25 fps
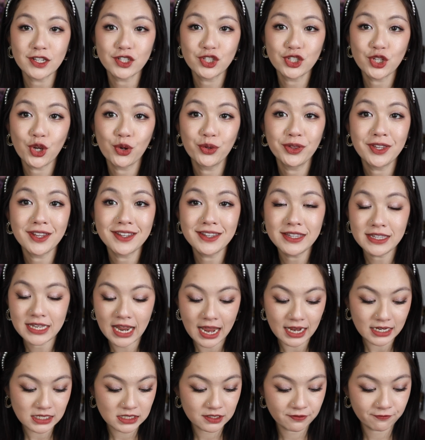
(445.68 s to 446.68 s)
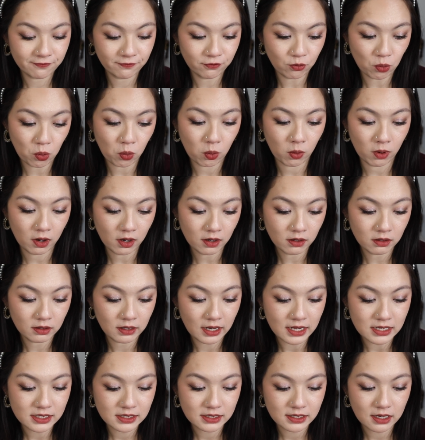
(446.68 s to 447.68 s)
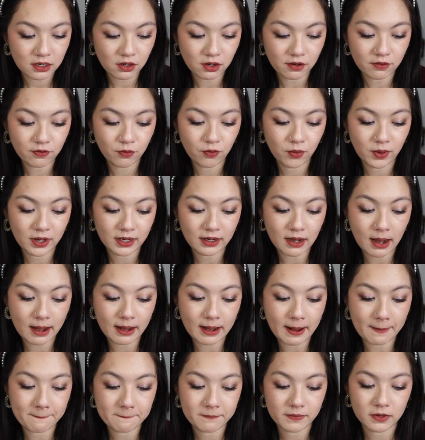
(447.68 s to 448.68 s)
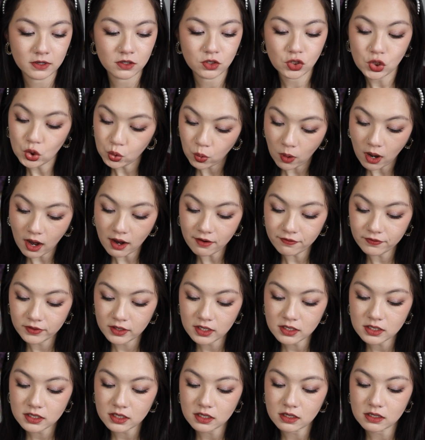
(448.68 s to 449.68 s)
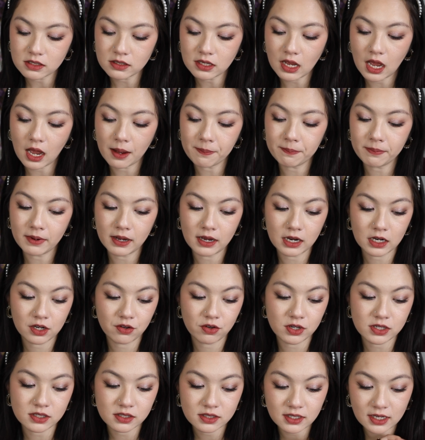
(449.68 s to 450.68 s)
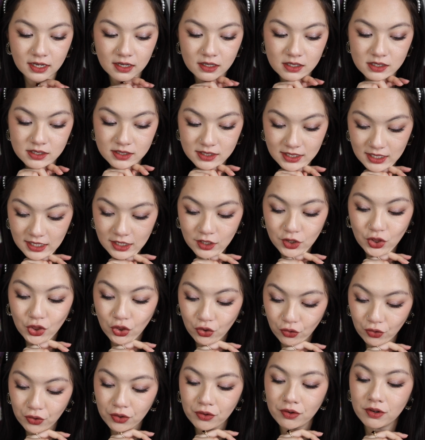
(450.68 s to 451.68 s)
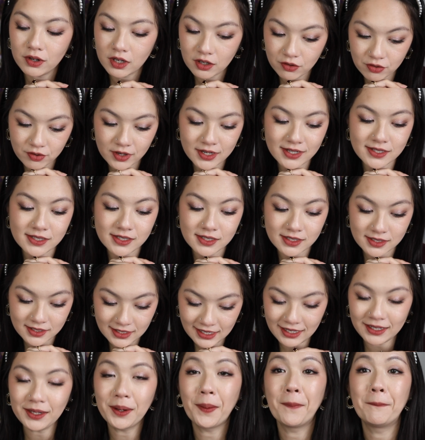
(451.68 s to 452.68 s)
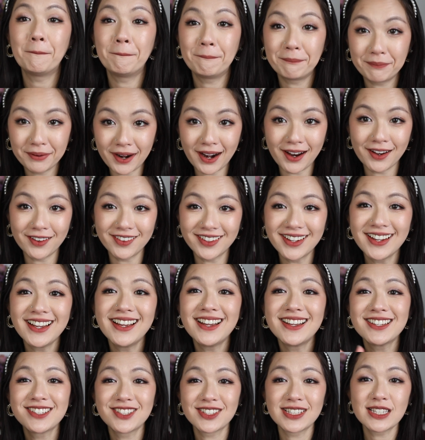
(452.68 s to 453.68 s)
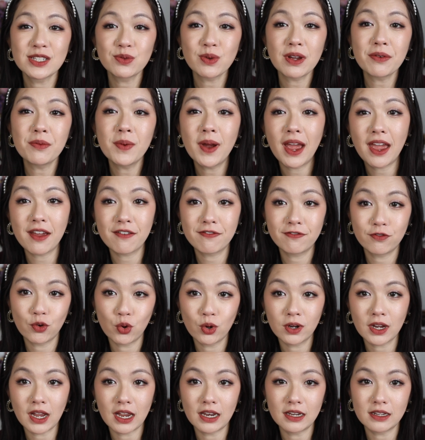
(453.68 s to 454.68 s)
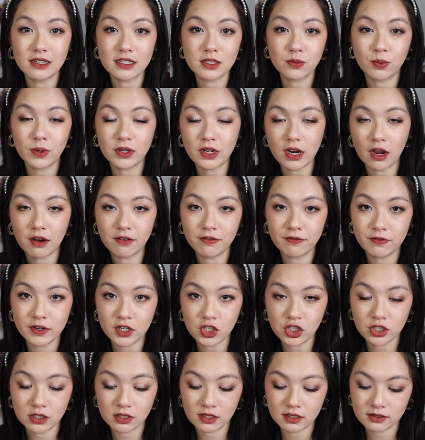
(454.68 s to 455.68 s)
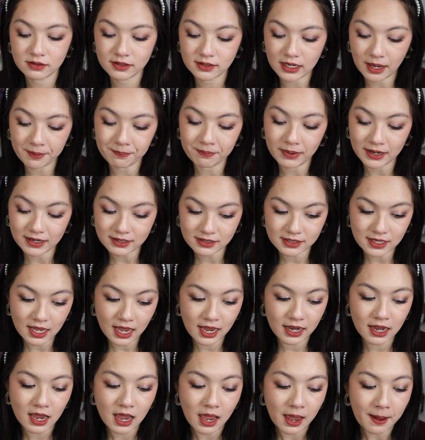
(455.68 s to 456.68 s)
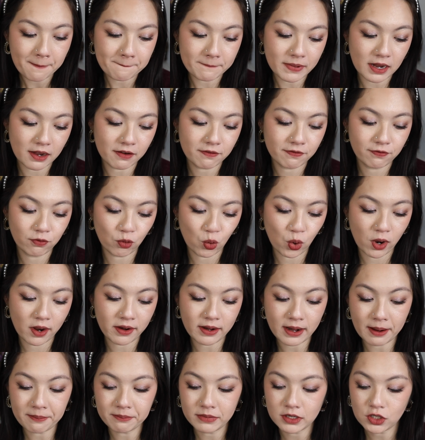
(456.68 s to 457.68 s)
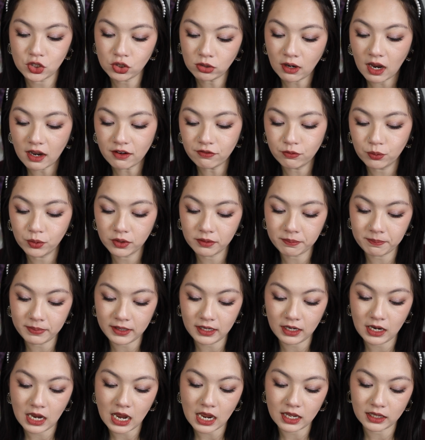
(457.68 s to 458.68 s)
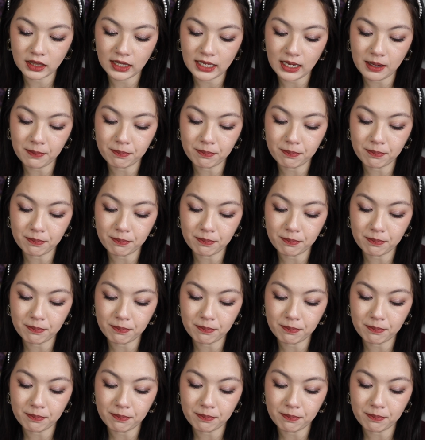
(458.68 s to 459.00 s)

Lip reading: so the next four, let's start off with number 12. This is HAPA Kristin Through Kristin Brown. So this one will have four colors which I'll feature side by side, but for number 12 would be the